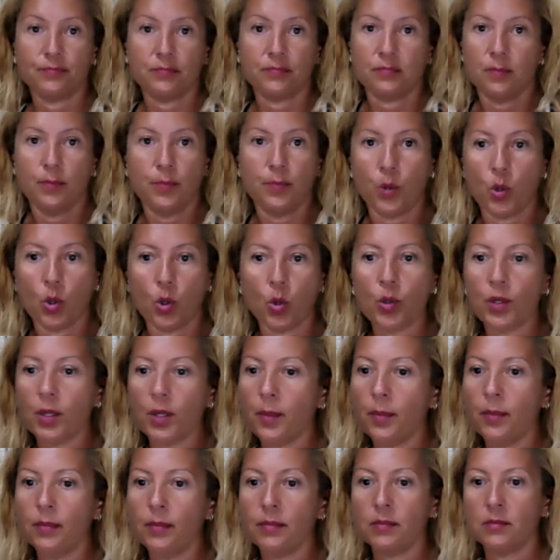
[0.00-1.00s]

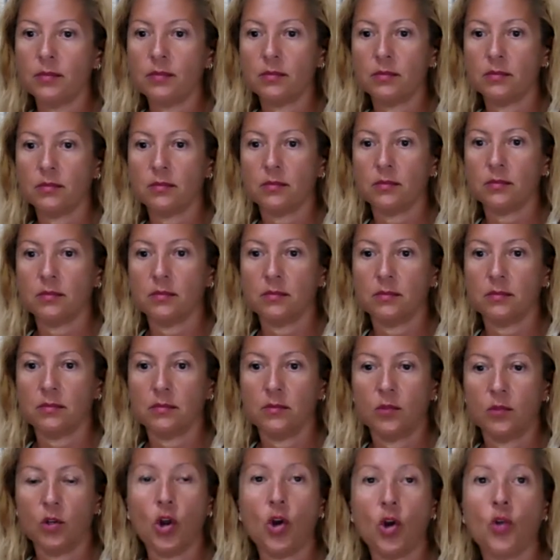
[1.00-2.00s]
boredom,
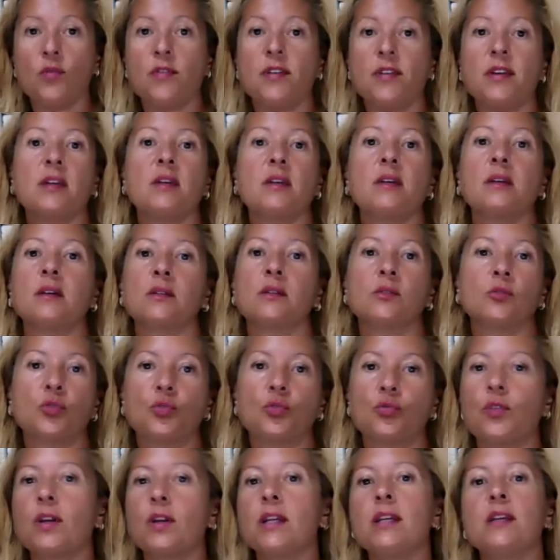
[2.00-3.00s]
loathing,
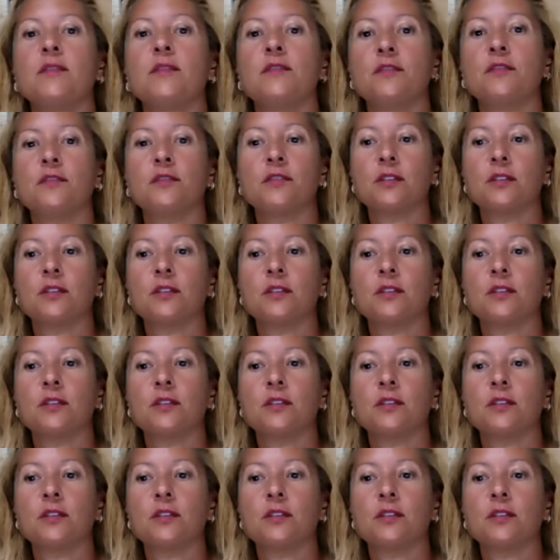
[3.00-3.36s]
grief,